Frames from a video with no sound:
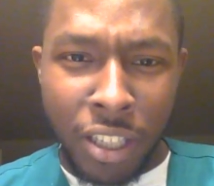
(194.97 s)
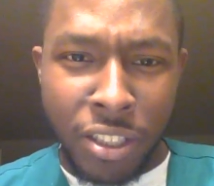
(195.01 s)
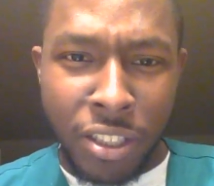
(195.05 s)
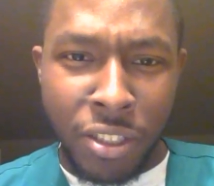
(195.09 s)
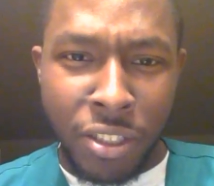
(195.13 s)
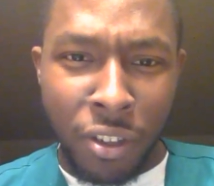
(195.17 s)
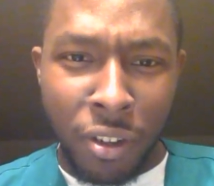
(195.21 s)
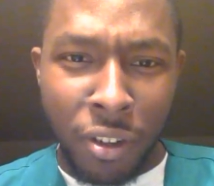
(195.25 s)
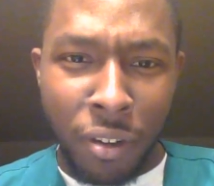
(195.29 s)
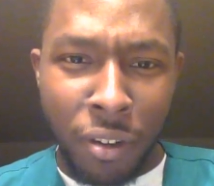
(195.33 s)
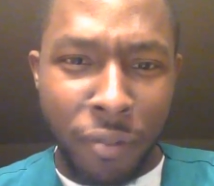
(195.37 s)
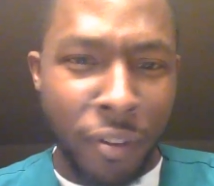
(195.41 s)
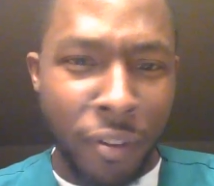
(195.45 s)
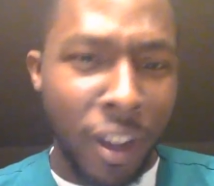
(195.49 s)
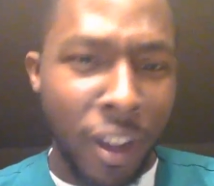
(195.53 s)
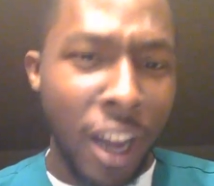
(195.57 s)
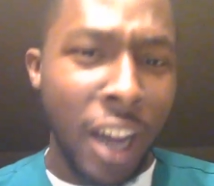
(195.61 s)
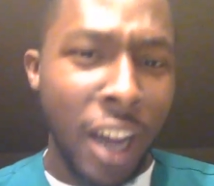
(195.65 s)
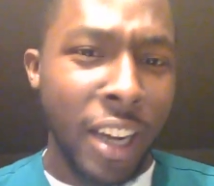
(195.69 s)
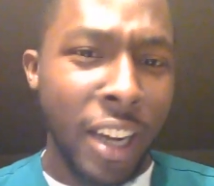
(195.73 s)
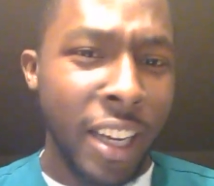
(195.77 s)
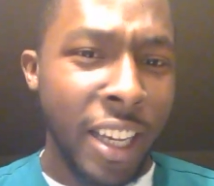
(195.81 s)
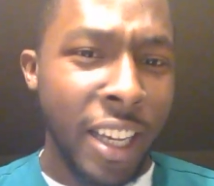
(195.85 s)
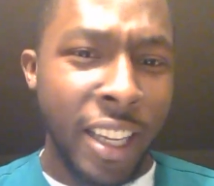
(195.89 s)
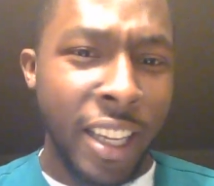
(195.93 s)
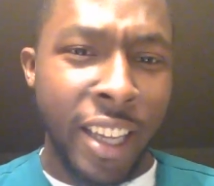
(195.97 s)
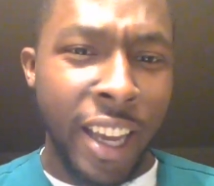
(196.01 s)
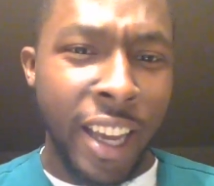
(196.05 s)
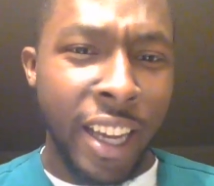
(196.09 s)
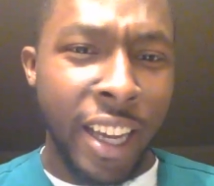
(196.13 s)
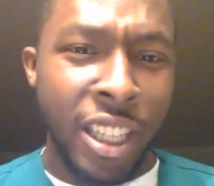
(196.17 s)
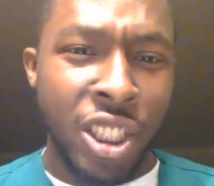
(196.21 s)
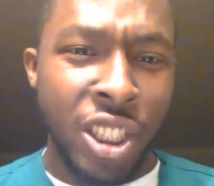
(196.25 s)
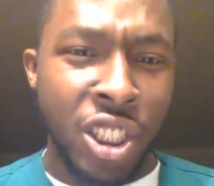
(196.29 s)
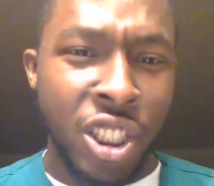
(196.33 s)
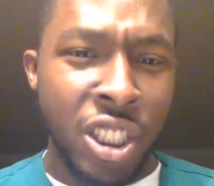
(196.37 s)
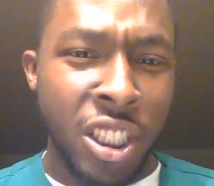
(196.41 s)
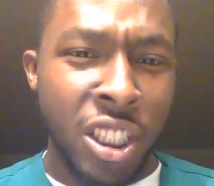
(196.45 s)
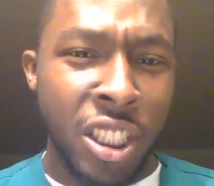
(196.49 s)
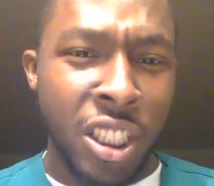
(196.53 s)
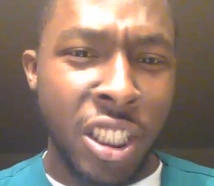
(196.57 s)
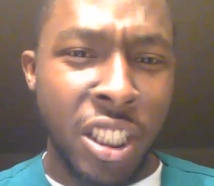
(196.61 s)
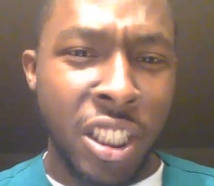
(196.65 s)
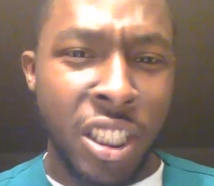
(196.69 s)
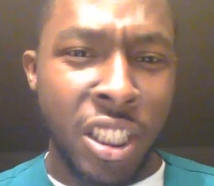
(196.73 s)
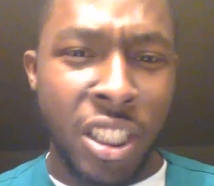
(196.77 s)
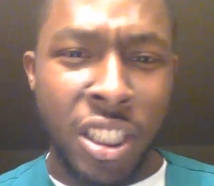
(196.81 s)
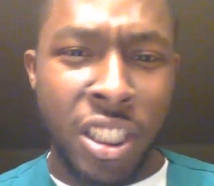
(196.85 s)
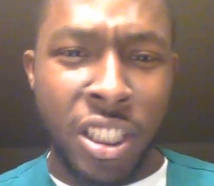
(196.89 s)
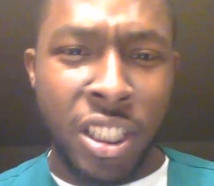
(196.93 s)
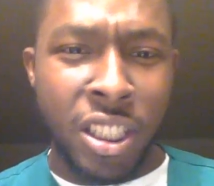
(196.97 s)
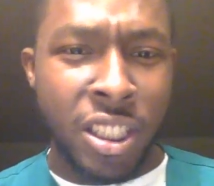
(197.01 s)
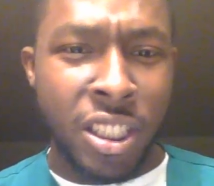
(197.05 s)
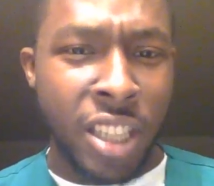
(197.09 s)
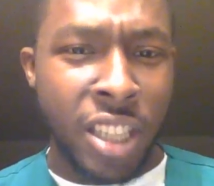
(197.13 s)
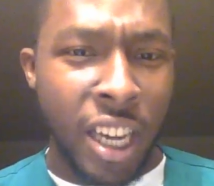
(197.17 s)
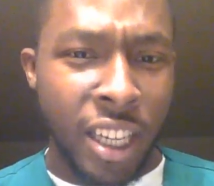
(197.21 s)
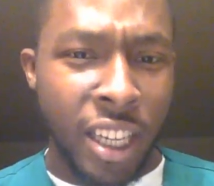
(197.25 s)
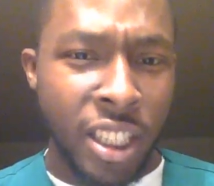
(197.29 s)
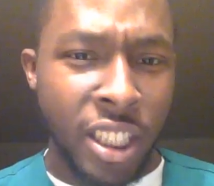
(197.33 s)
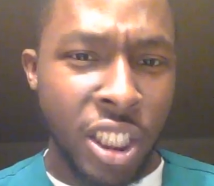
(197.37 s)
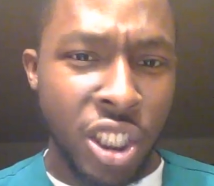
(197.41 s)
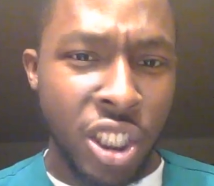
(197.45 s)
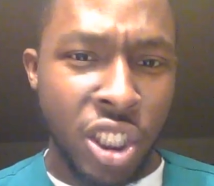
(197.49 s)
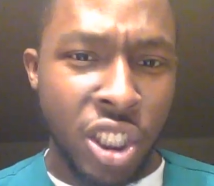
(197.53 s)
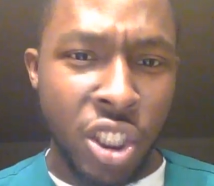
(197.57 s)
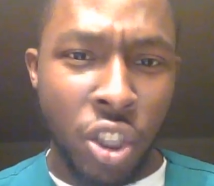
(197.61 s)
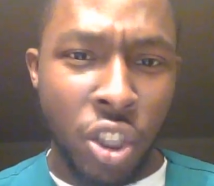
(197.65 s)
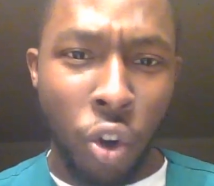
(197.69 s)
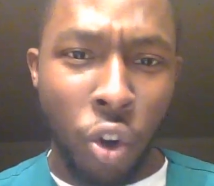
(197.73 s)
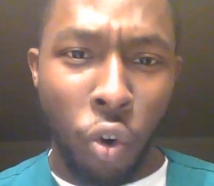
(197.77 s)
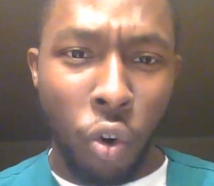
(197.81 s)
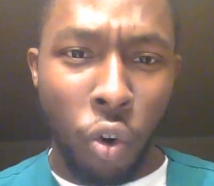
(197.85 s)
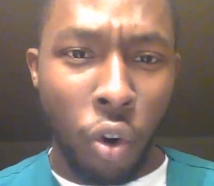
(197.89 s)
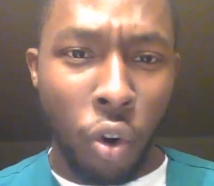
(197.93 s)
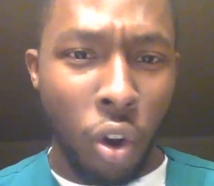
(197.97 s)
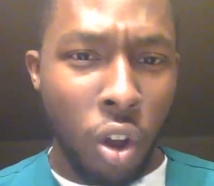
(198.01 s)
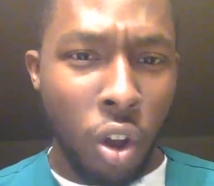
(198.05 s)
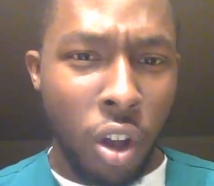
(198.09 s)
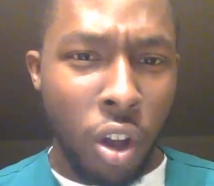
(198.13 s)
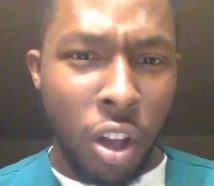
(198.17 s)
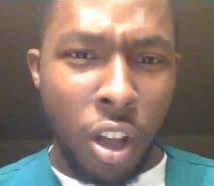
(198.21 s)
certified EKG technician or